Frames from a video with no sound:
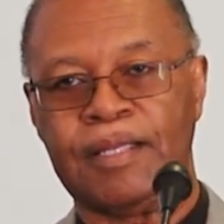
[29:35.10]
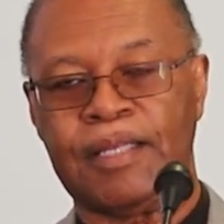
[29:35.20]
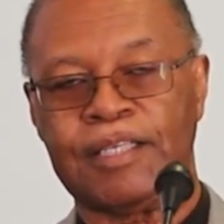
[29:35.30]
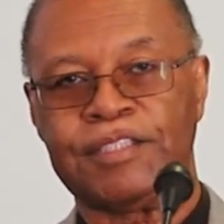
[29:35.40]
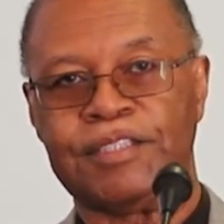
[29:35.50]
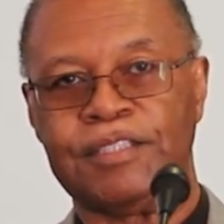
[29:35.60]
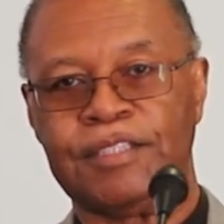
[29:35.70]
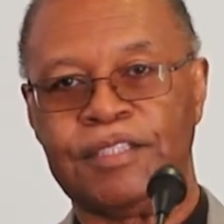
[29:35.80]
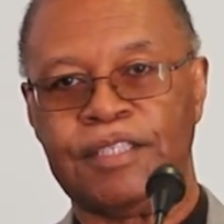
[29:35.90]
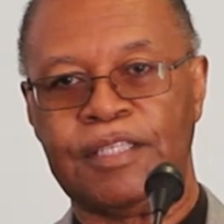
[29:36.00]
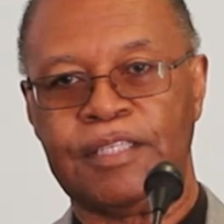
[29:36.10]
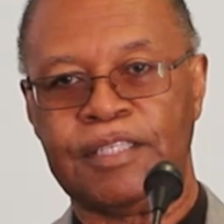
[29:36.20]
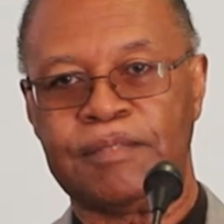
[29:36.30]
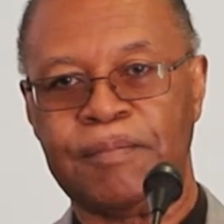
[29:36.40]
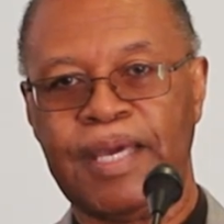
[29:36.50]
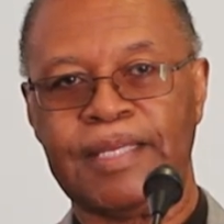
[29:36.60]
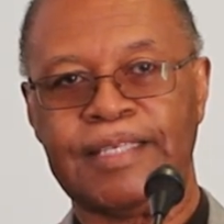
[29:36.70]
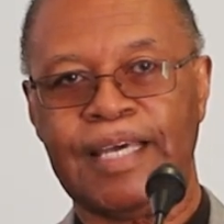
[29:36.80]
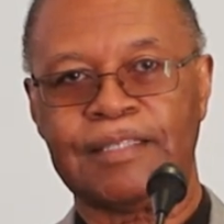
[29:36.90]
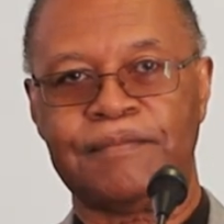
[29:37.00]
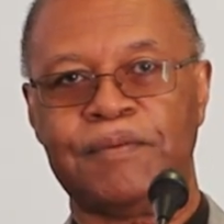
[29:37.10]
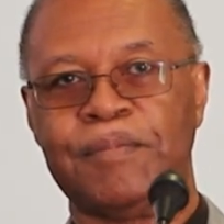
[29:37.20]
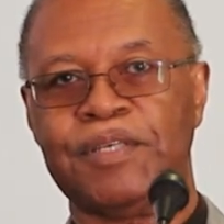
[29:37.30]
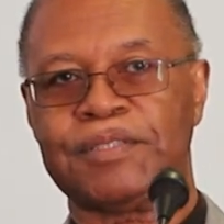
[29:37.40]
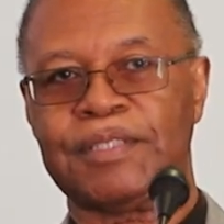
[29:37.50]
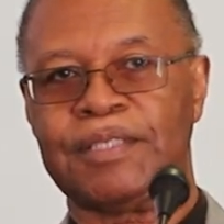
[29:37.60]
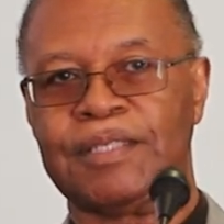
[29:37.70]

that this man is asking for mercy.